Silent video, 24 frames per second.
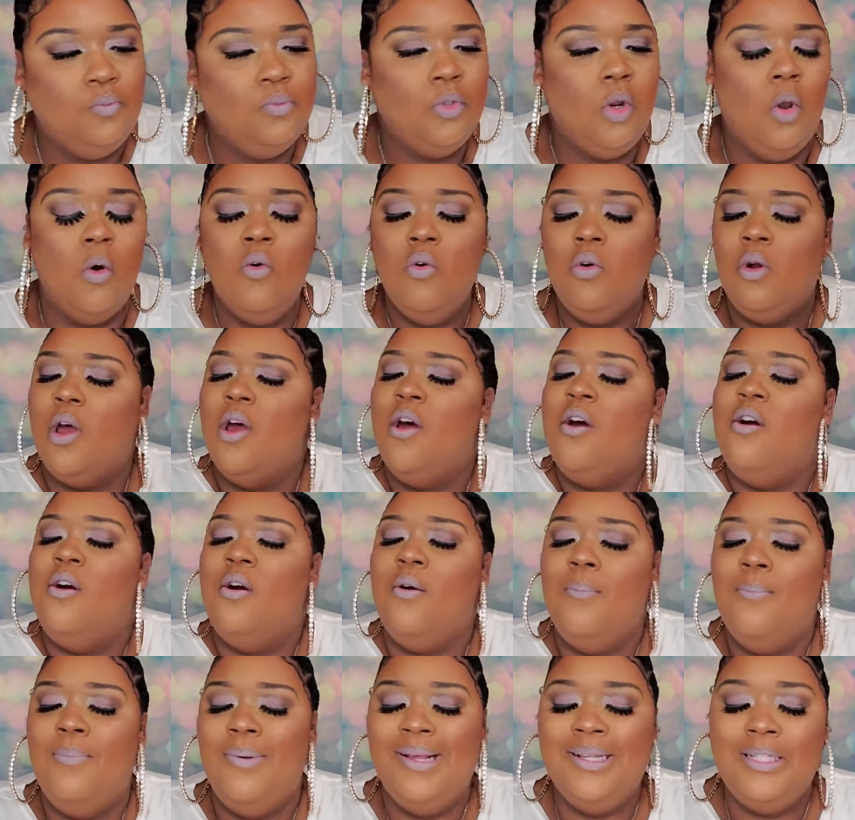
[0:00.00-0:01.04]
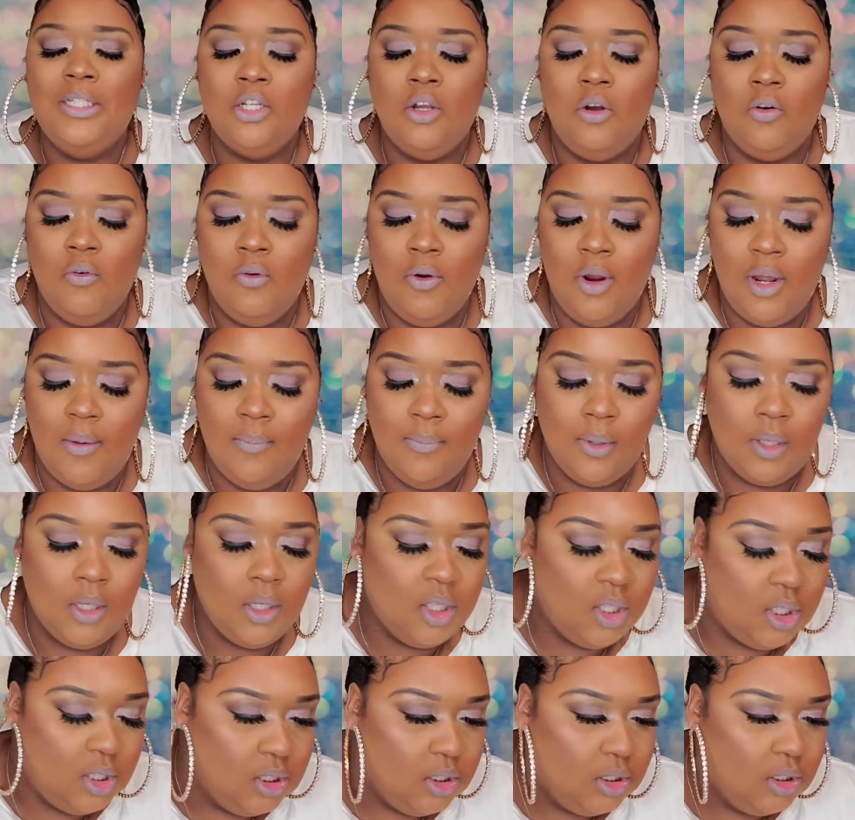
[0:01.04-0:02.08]
Ülker Biscuit Cream
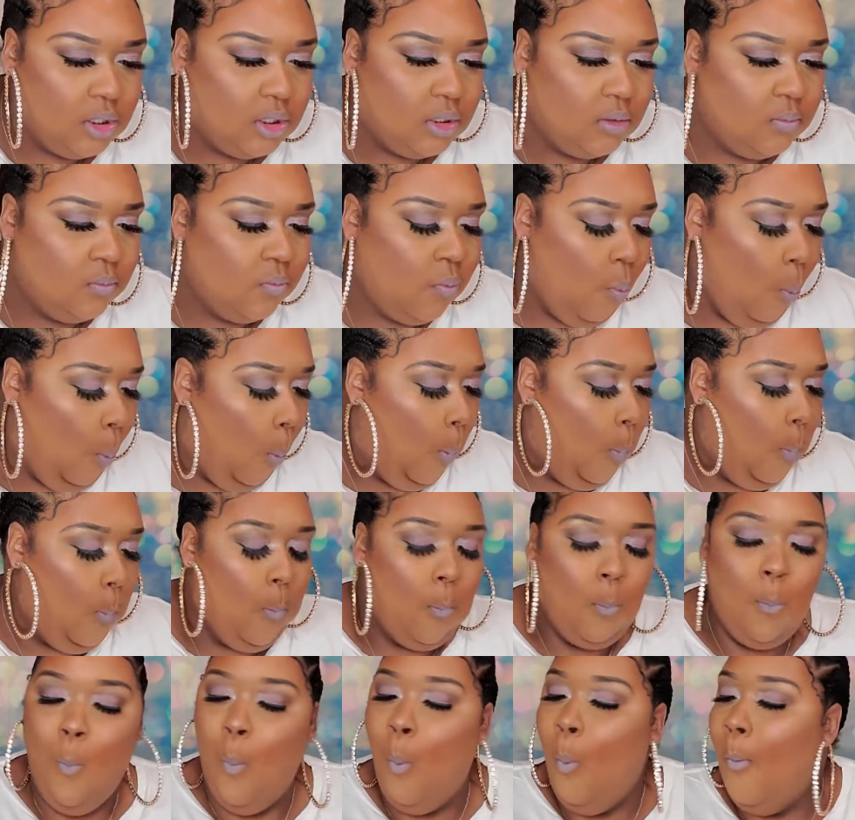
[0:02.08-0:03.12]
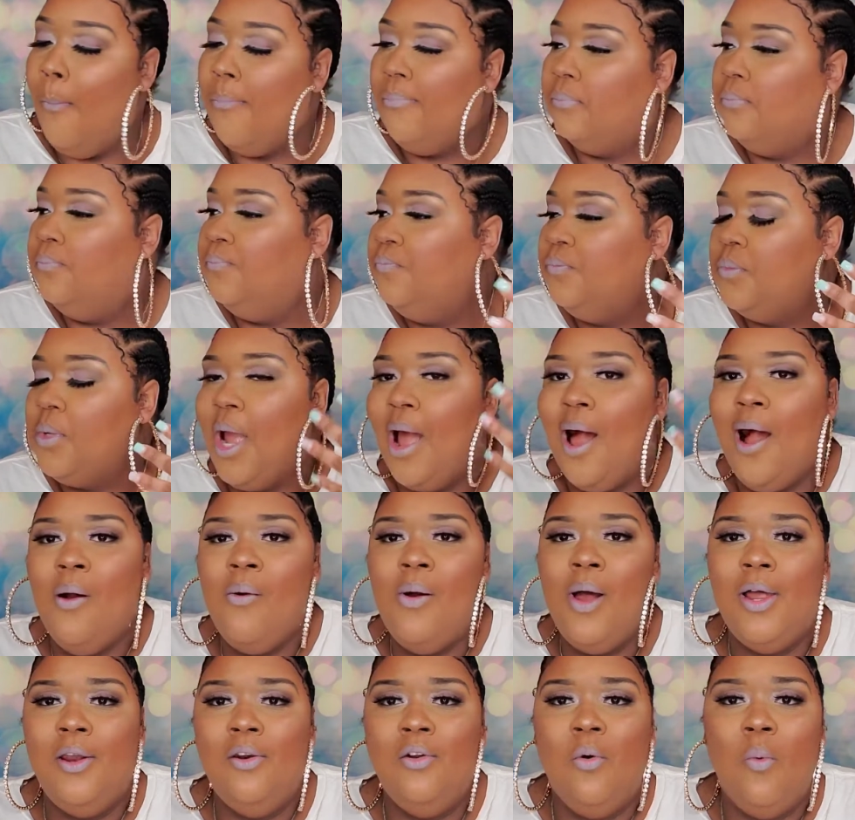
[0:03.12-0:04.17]
Cookies. I don't
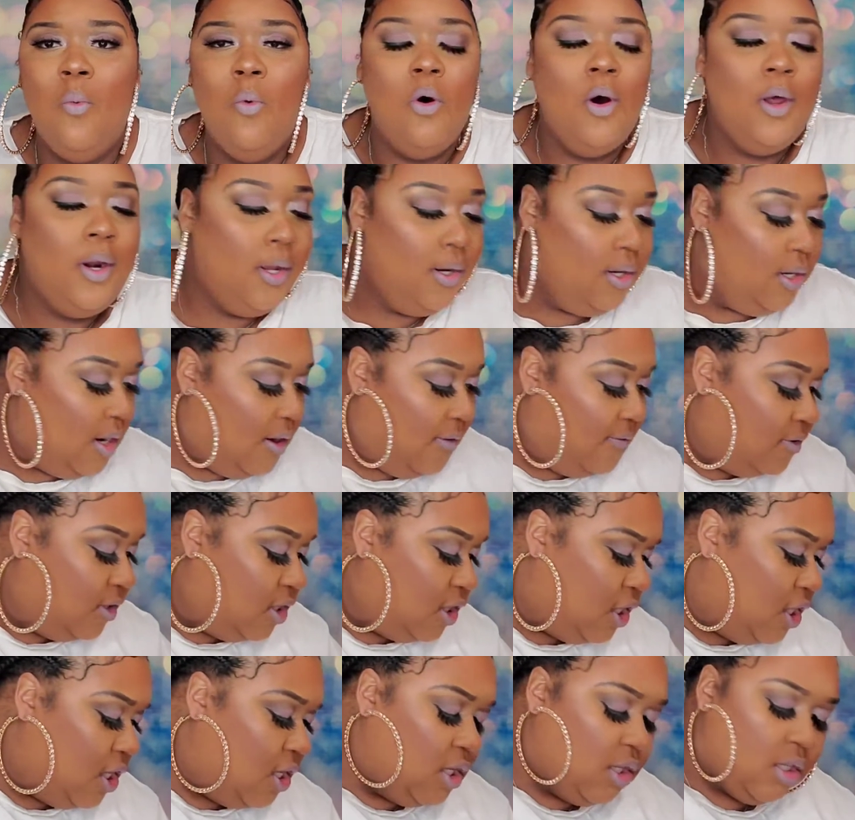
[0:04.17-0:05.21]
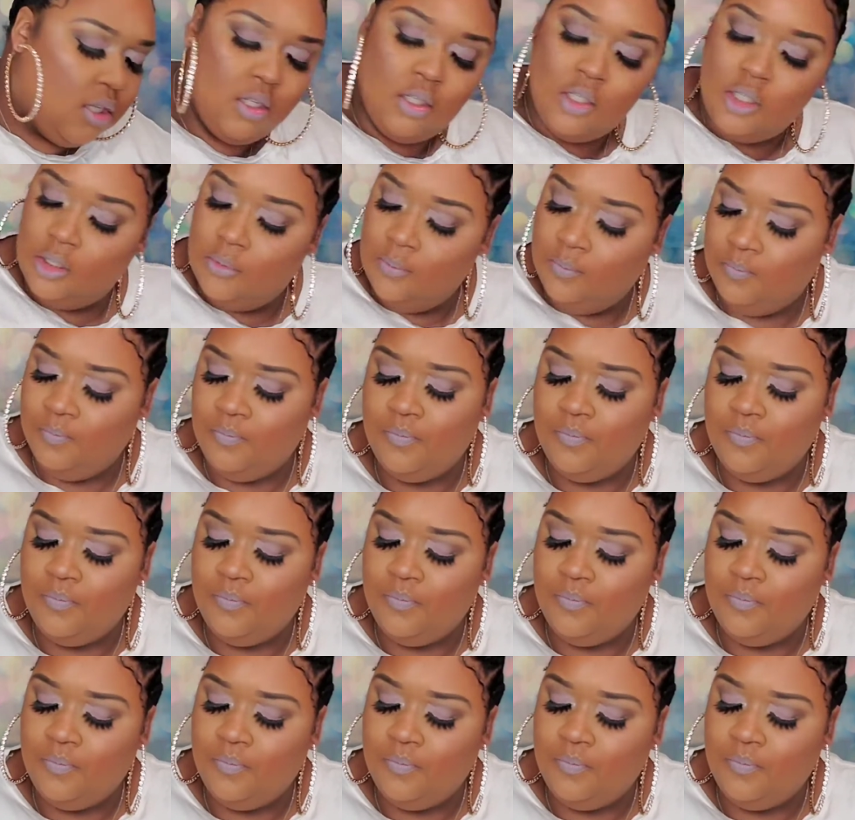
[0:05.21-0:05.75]
have no water, nothing, Jesus.